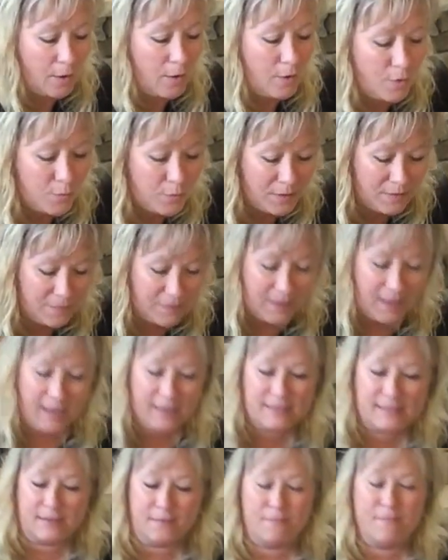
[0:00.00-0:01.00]
Oh, we've
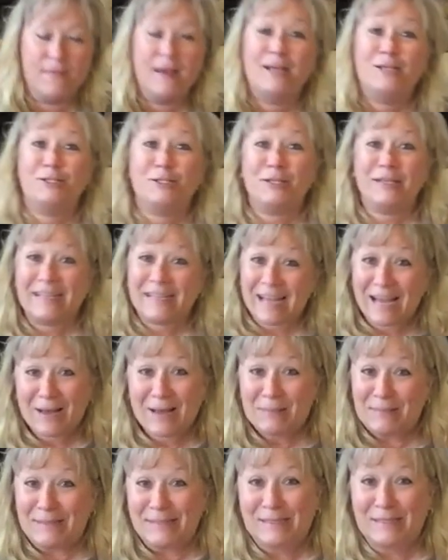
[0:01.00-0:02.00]
got some measuring
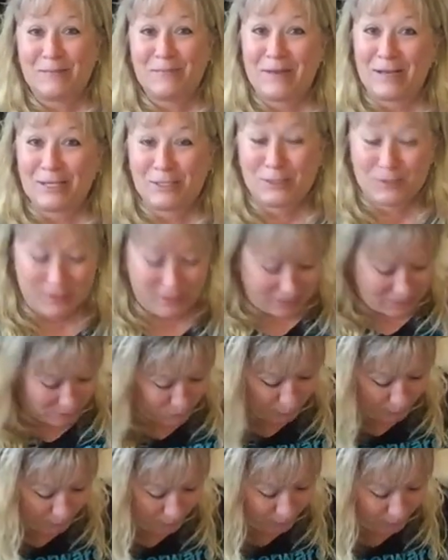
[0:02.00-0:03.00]
cups and some measuring
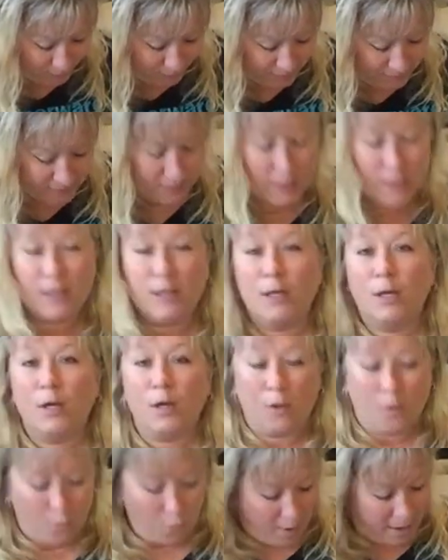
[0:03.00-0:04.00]
spoons.
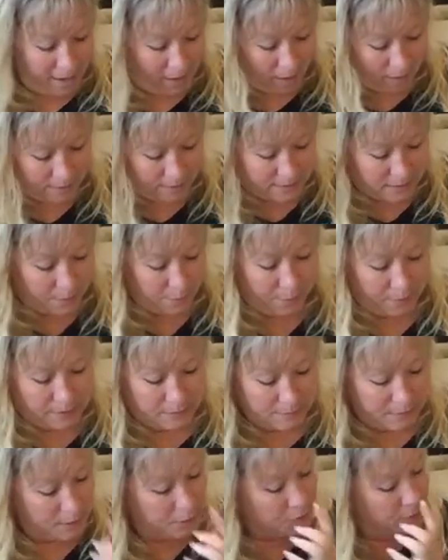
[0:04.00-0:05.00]
Why are
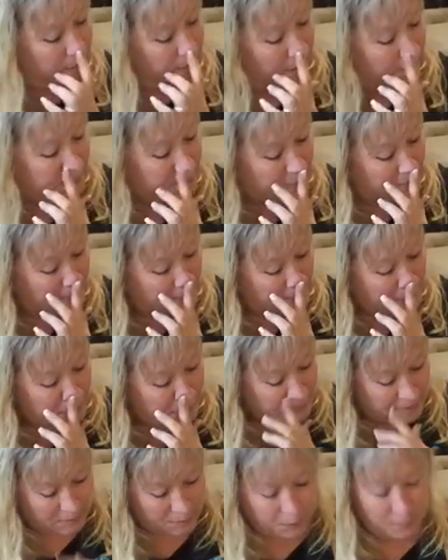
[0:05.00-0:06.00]
Tupperware's measuring cups and
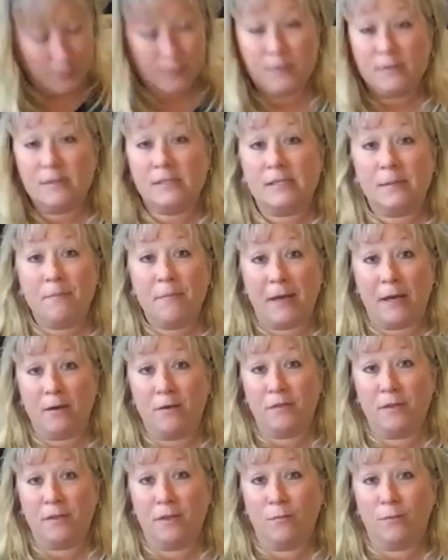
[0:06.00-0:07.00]
measuring spoons better
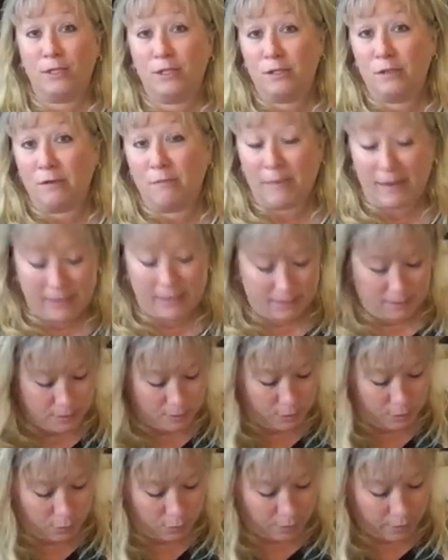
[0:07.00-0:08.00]
than the ones you can buy at the
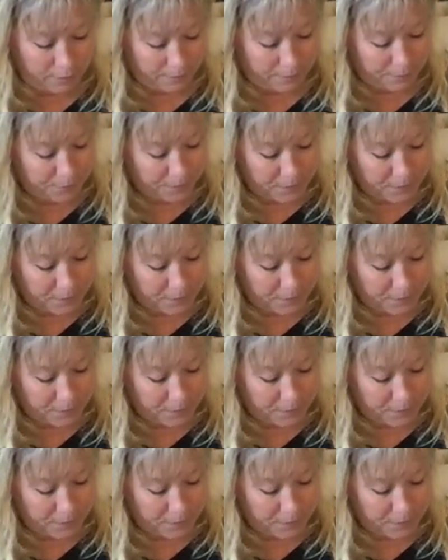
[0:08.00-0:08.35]
store?